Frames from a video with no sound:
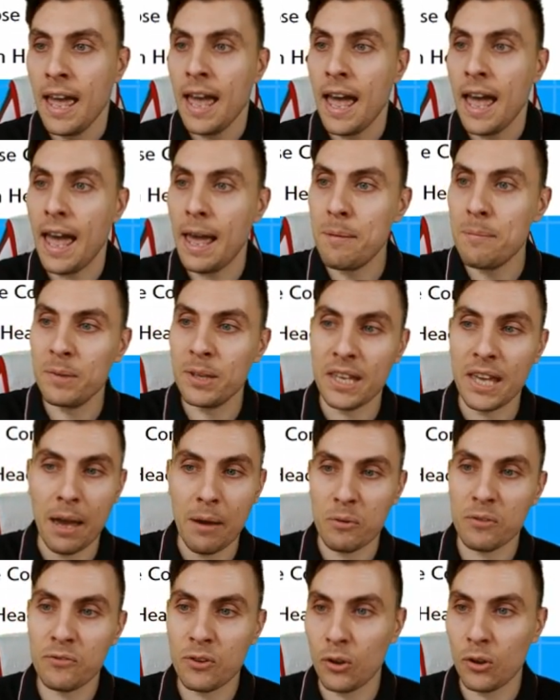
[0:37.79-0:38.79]
Um, yeah,
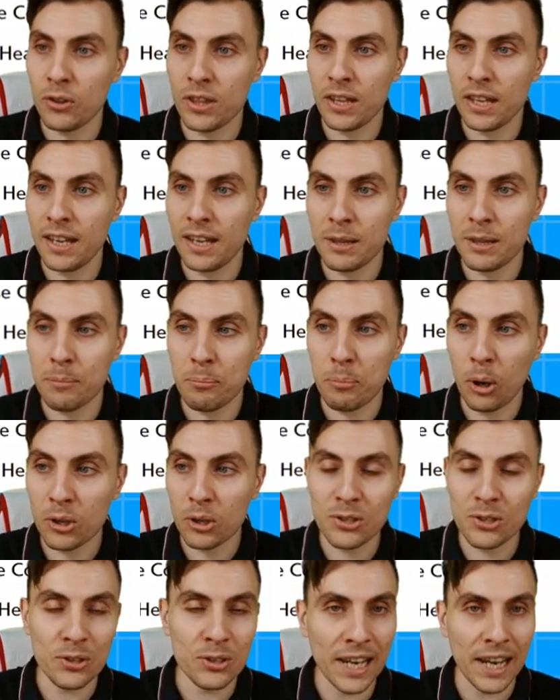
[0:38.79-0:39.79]
we've got the the
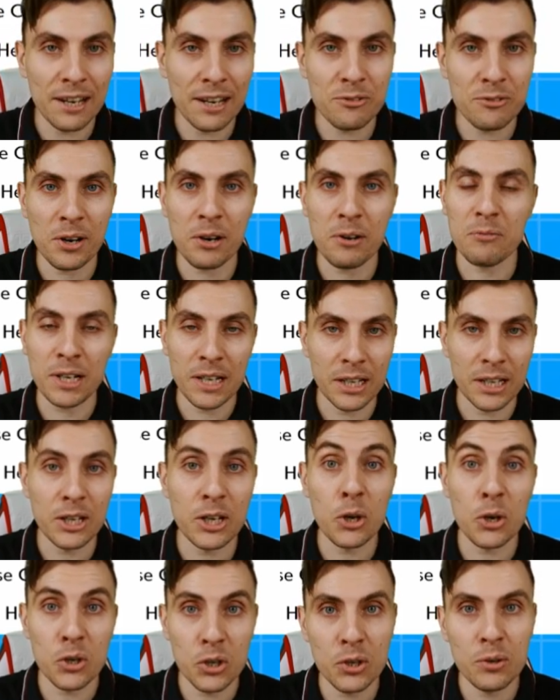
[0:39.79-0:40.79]
Politoed Kingdra, really
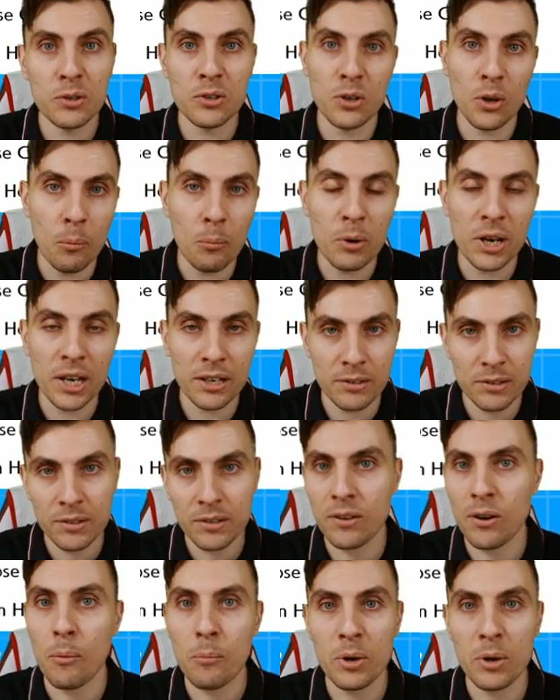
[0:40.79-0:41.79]
good dominant
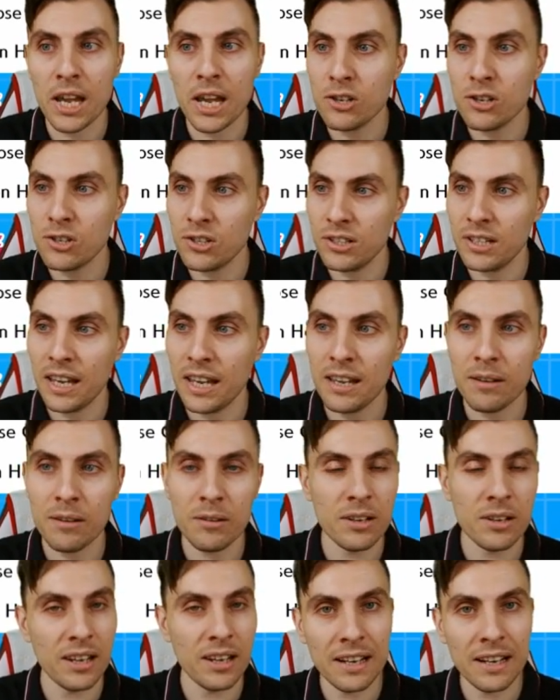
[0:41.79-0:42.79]
combination here. You're
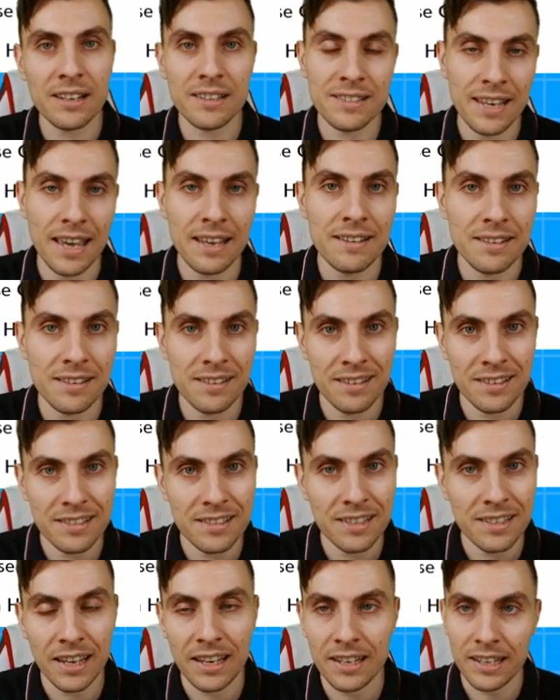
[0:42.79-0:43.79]
kind of tending to
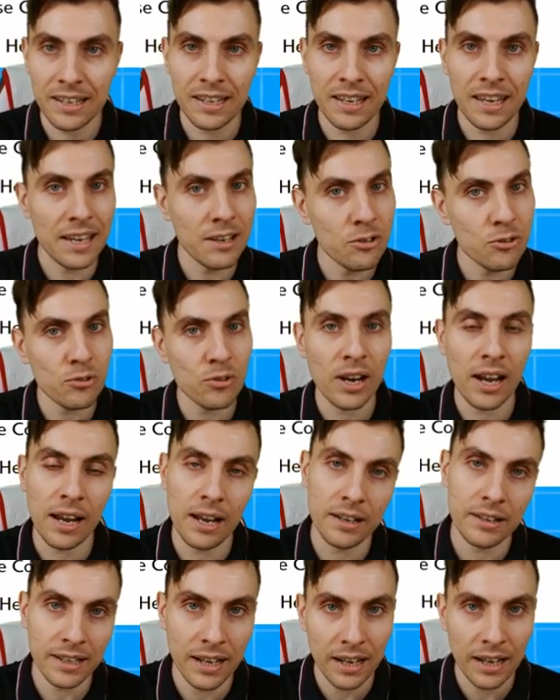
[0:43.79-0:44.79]
see Kingdra
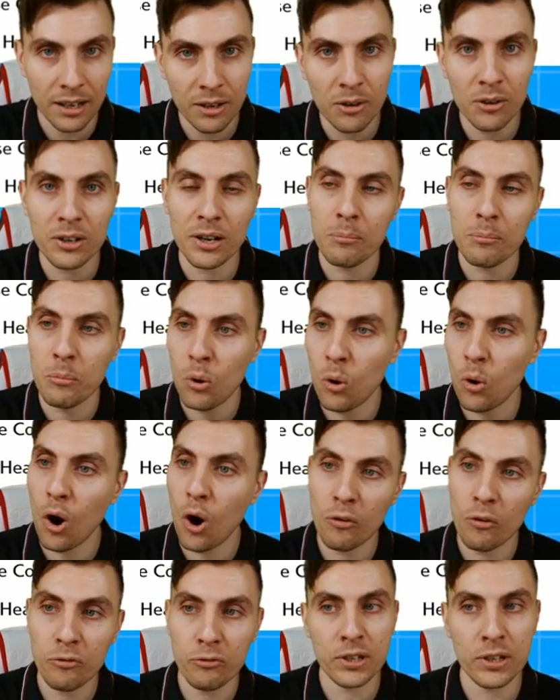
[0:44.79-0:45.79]
and Kyogre more
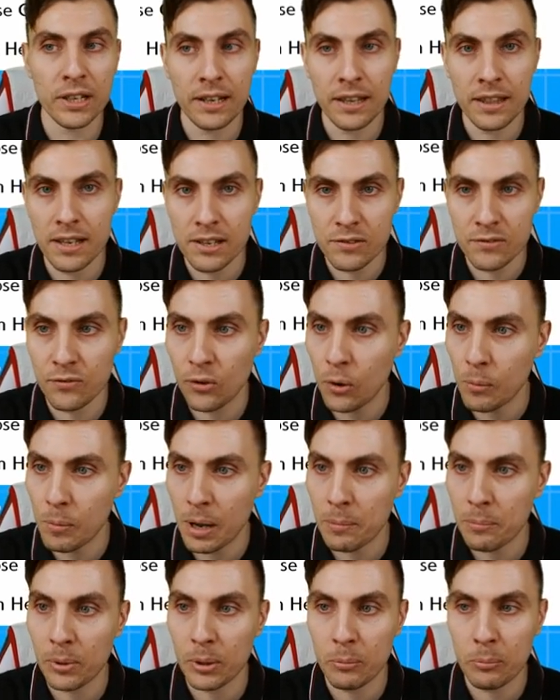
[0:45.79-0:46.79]
often in this
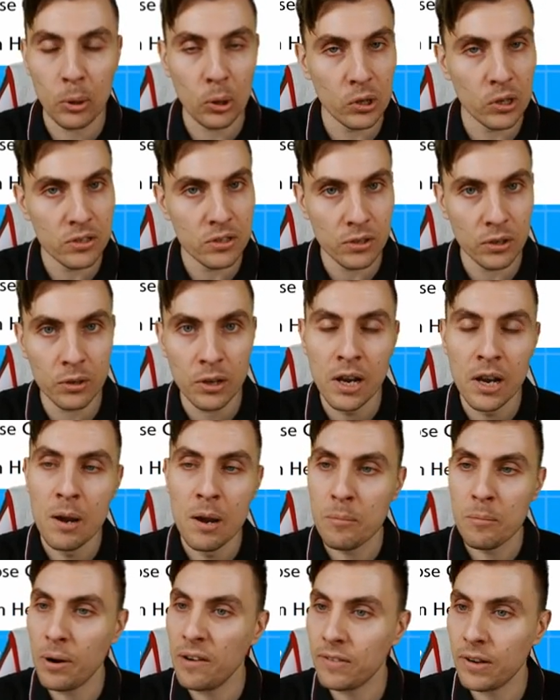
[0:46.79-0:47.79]
format, but Politoed
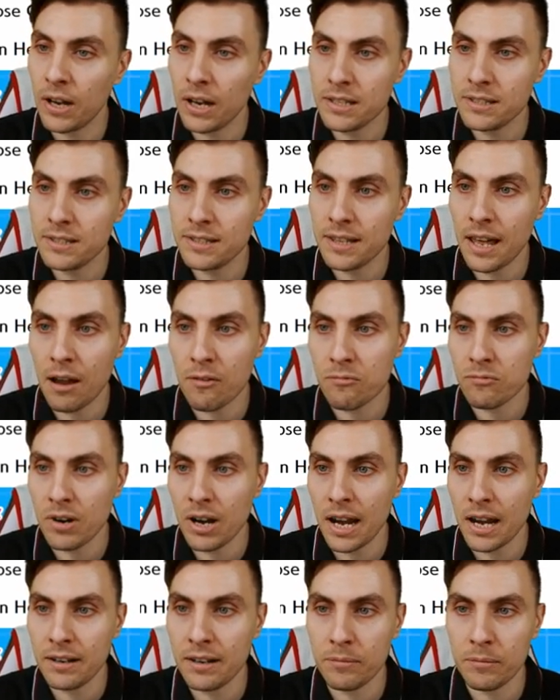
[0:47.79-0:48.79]
provides that
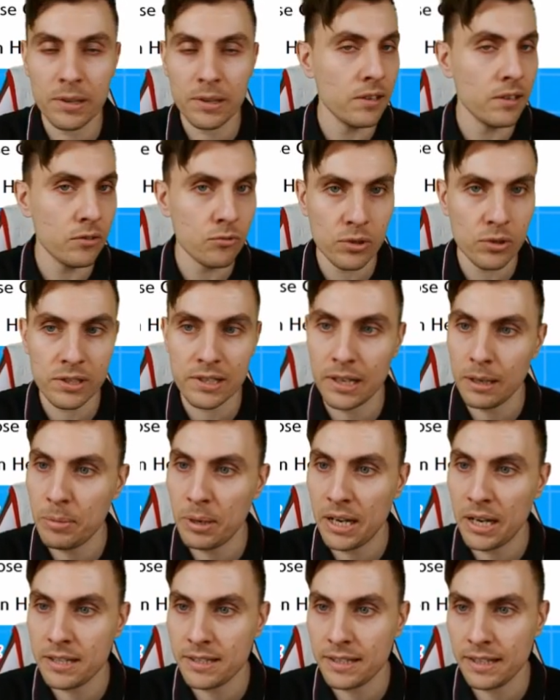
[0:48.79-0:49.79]
rain and the drizzle
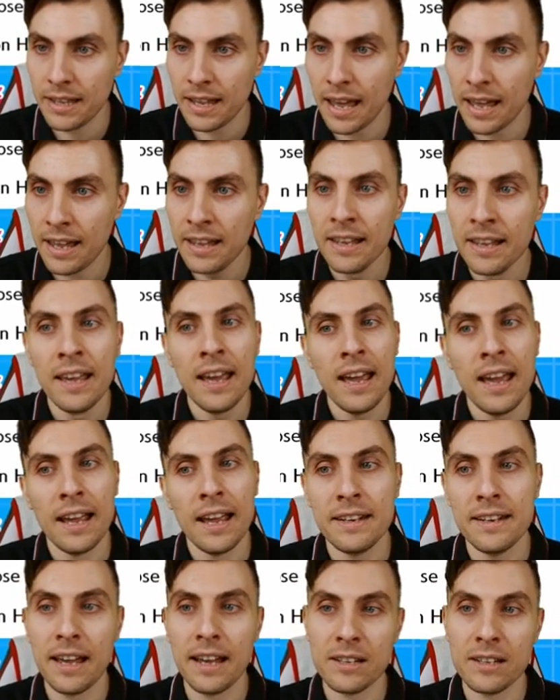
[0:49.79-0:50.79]
ability there,
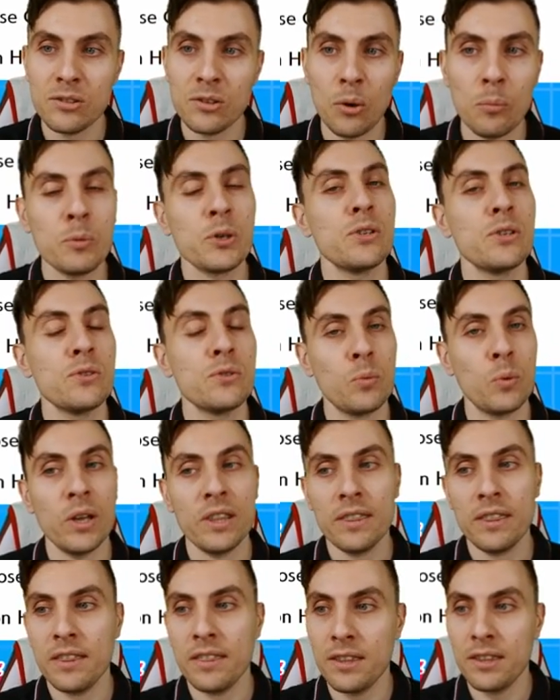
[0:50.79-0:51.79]
and nice options
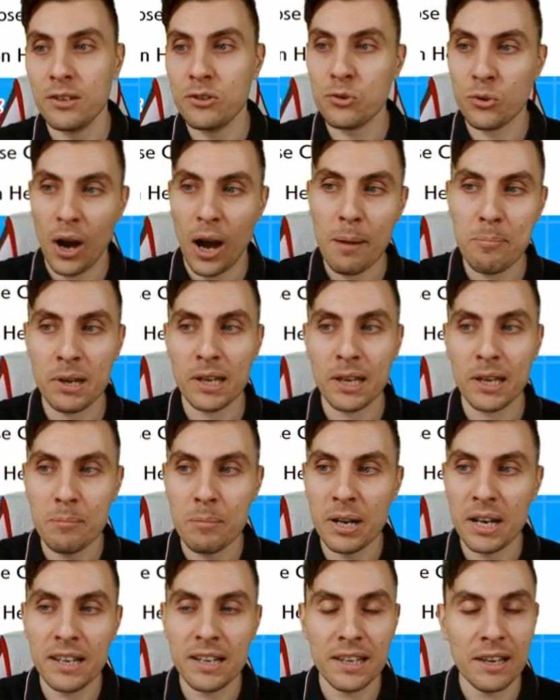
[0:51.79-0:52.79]
with the trapping
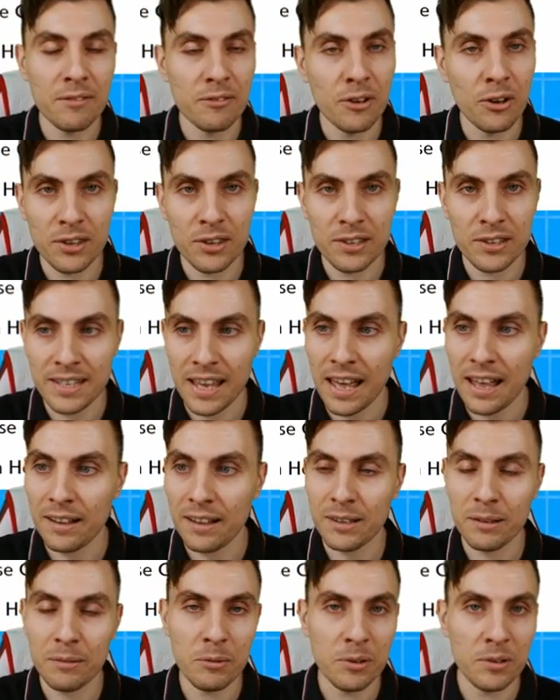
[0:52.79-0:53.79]
ability of Gothitelle
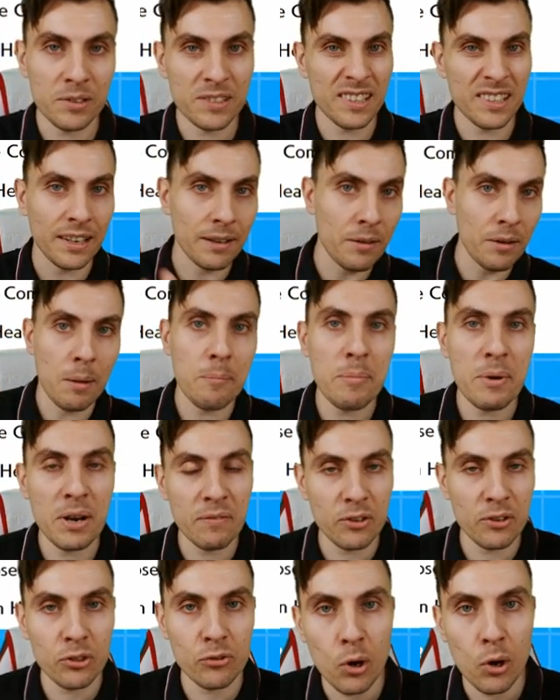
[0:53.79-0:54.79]
that we a bit of
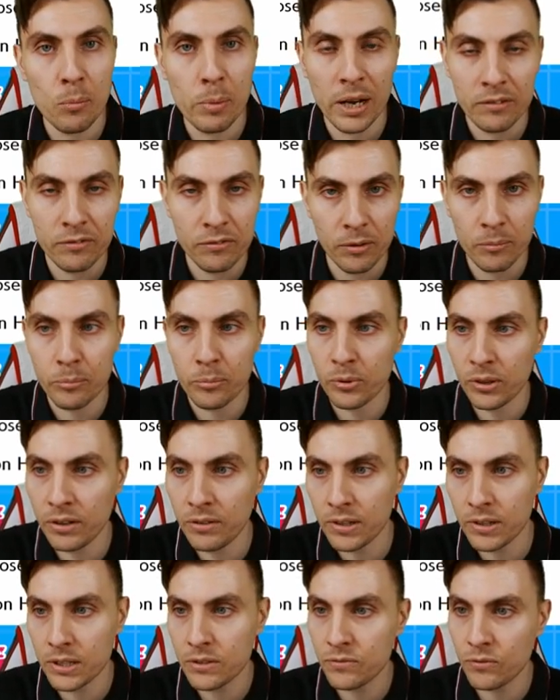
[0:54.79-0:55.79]
a throwback from
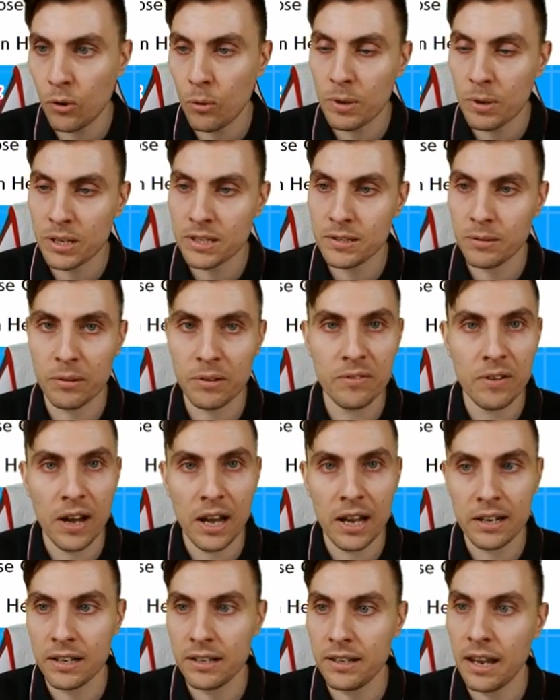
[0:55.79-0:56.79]
previous formats that we've
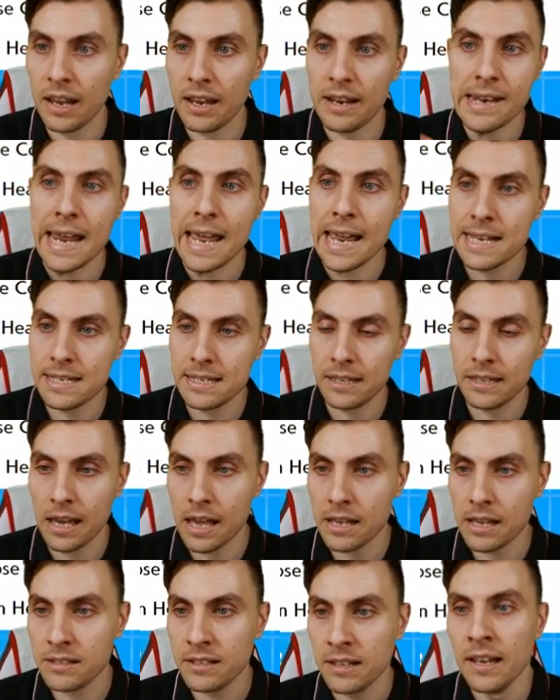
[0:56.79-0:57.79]
had in, in later
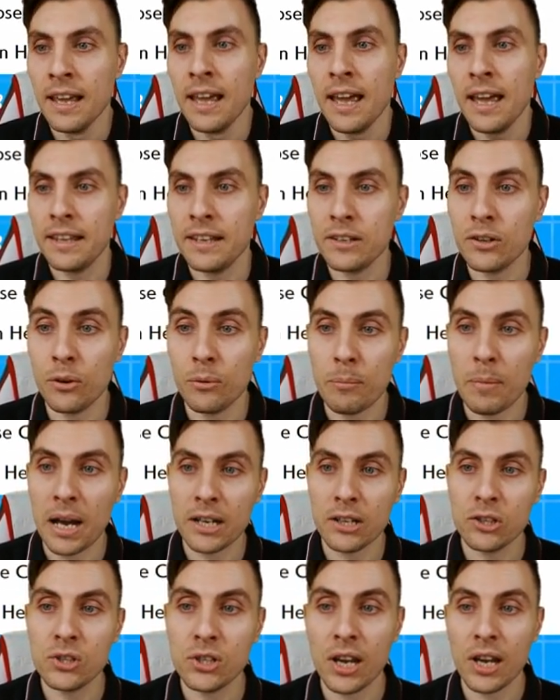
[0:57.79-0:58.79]
years. And then you've got
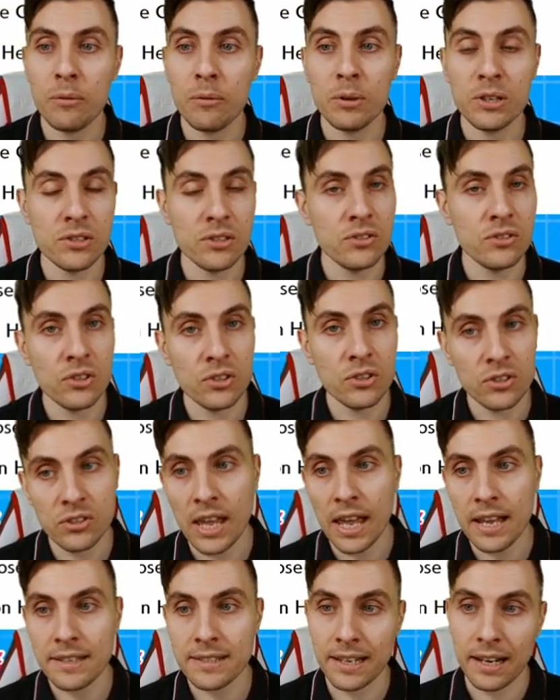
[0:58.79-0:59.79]
Mienshao, which is just
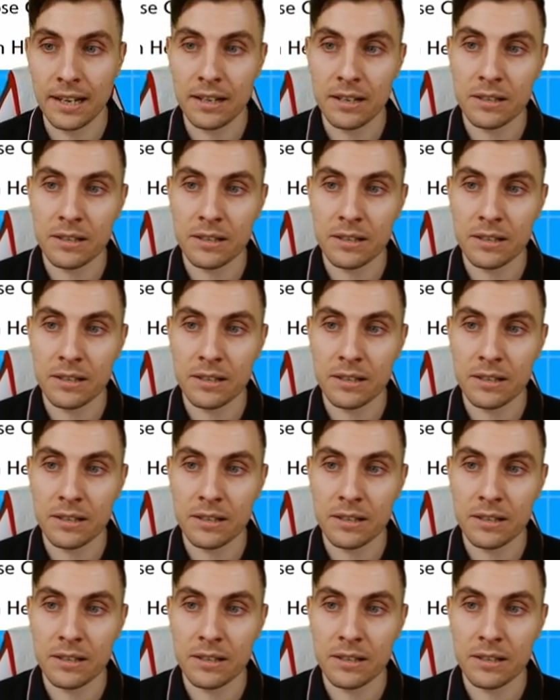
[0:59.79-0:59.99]
there to kind of